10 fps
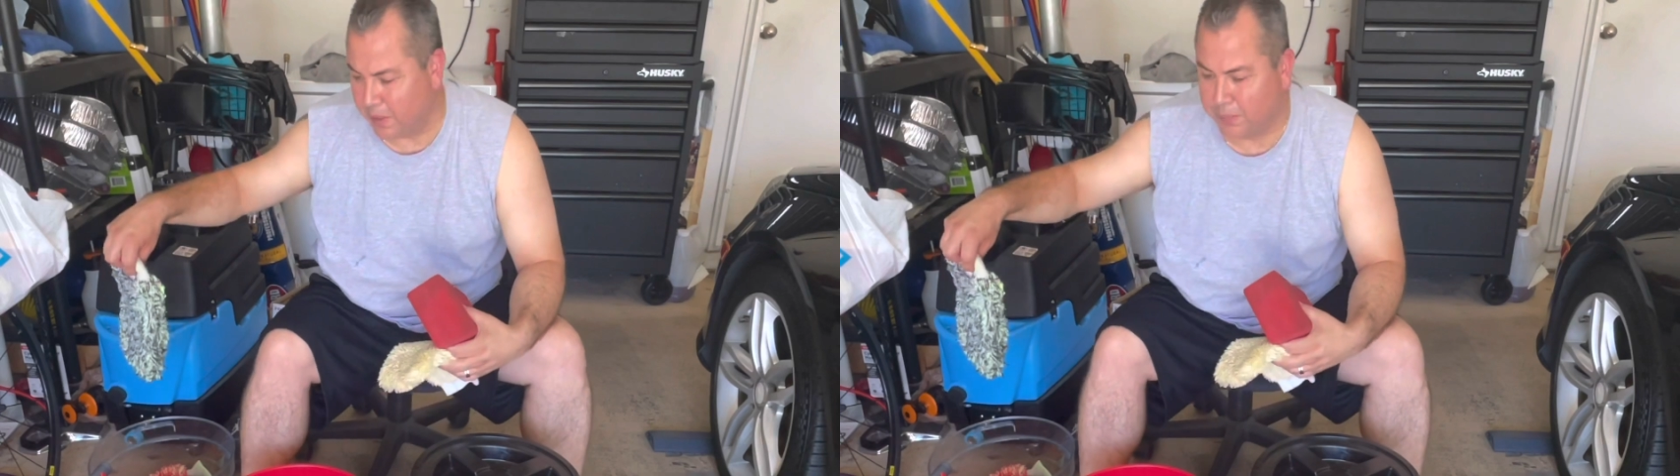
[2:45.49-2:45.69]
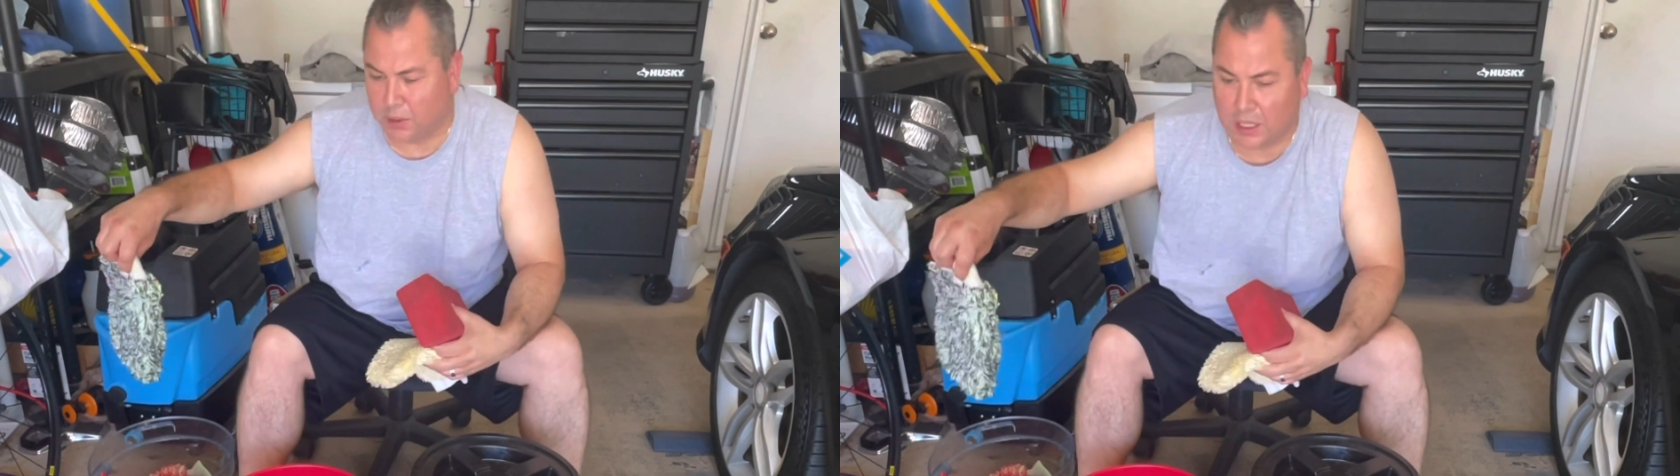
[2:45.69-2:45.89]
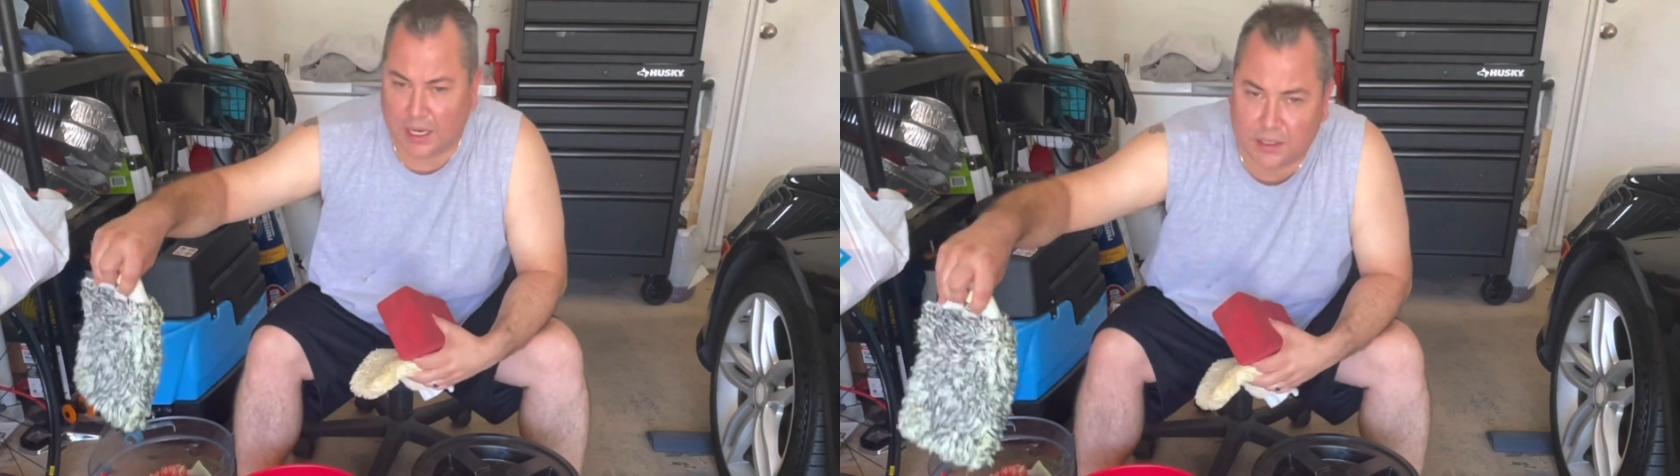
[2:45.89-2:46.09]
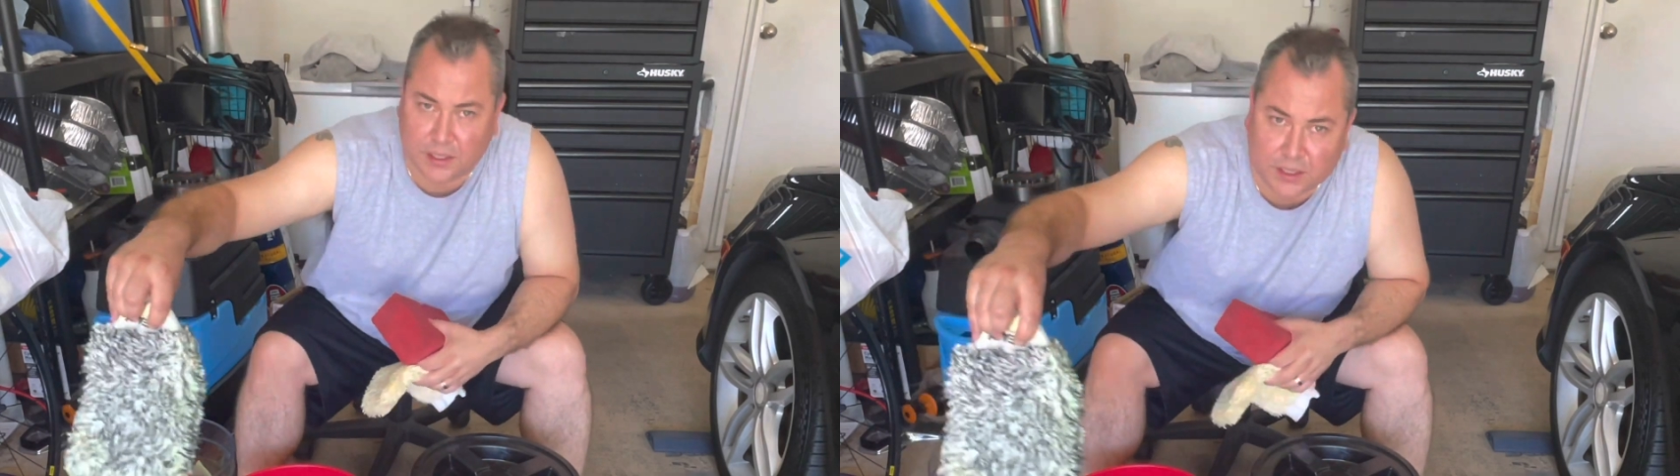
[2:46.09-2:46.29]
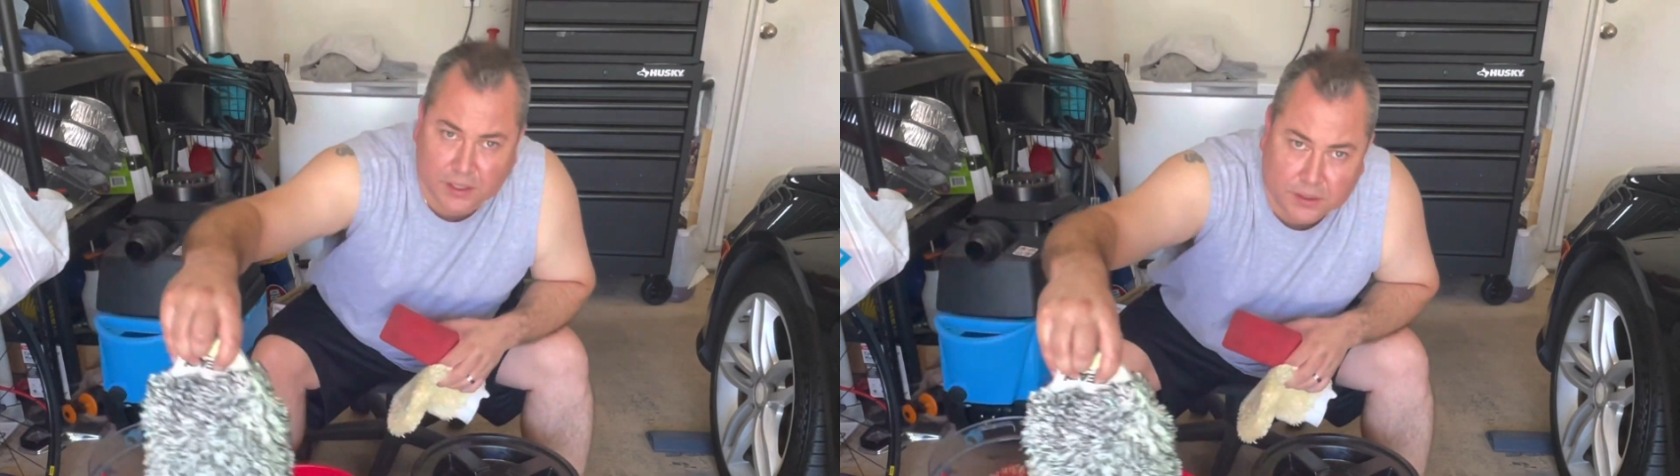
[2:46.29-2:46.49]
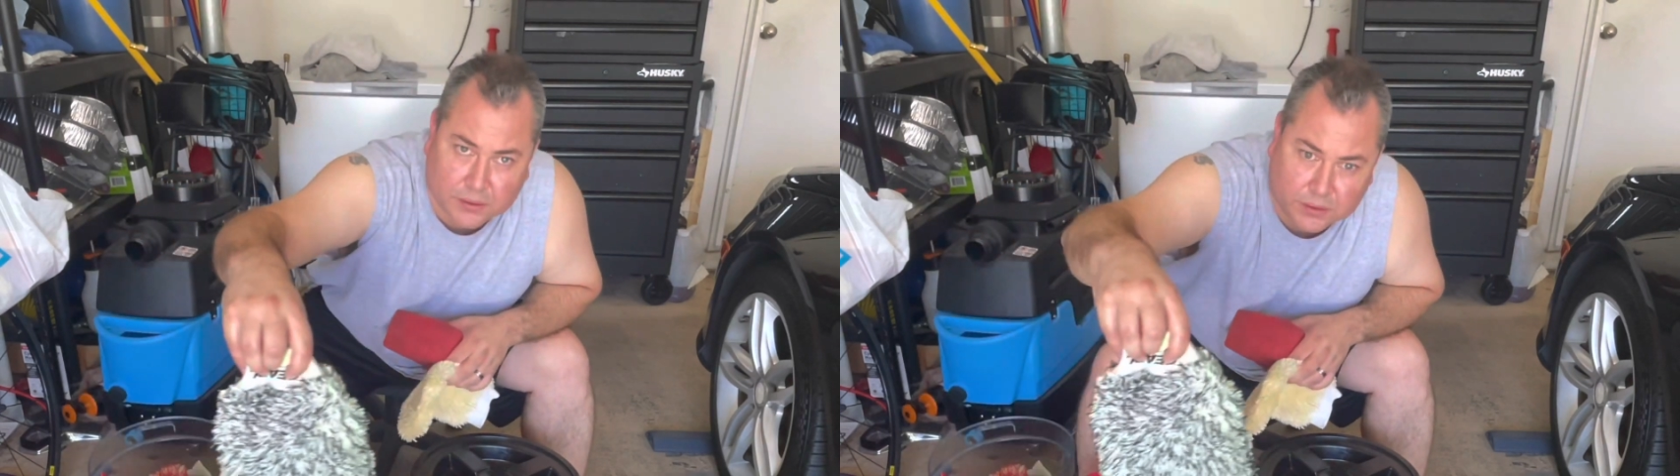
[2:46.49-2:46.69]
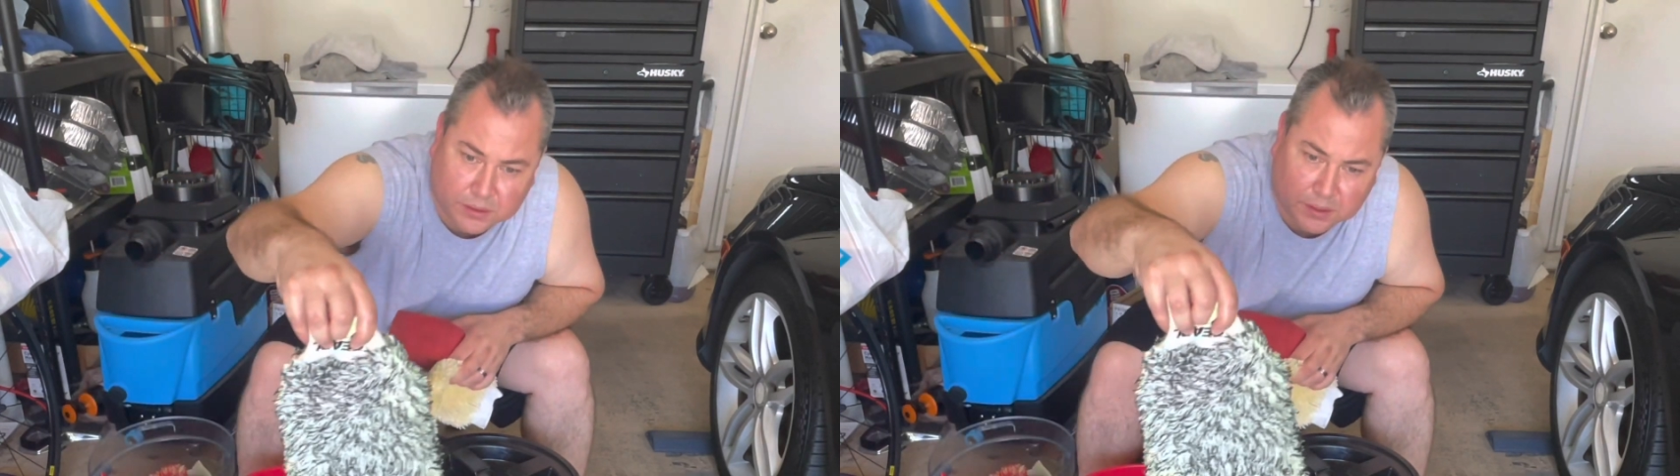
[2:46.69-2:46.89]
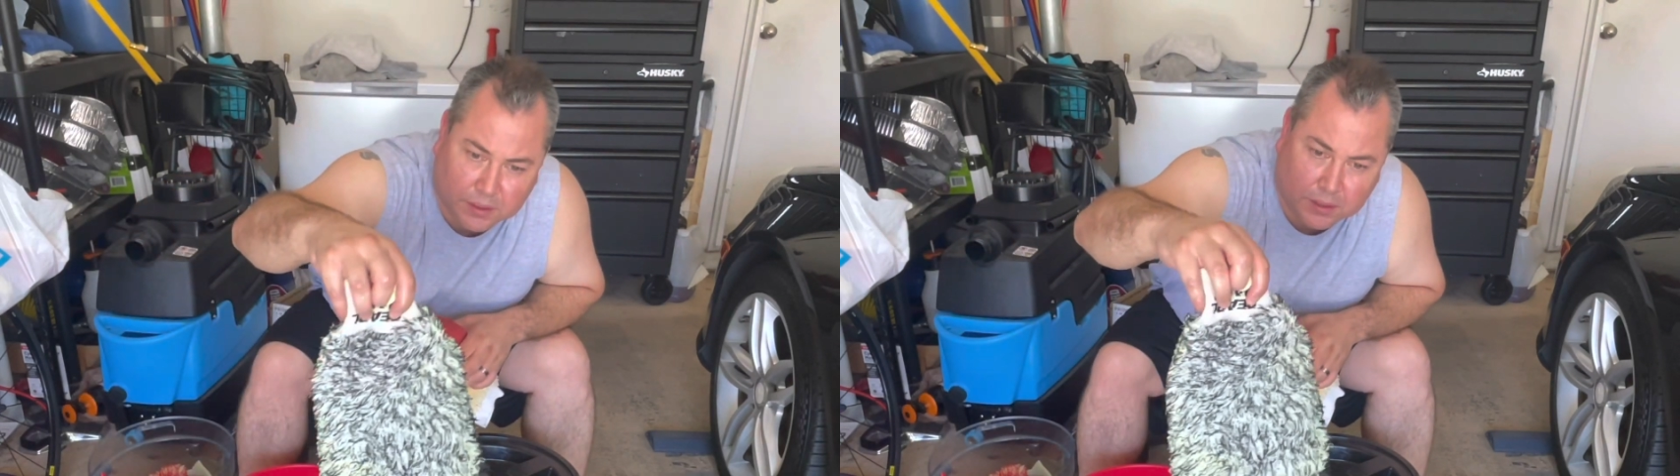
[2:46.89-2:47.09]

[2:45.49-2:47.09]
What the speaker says: people like to use,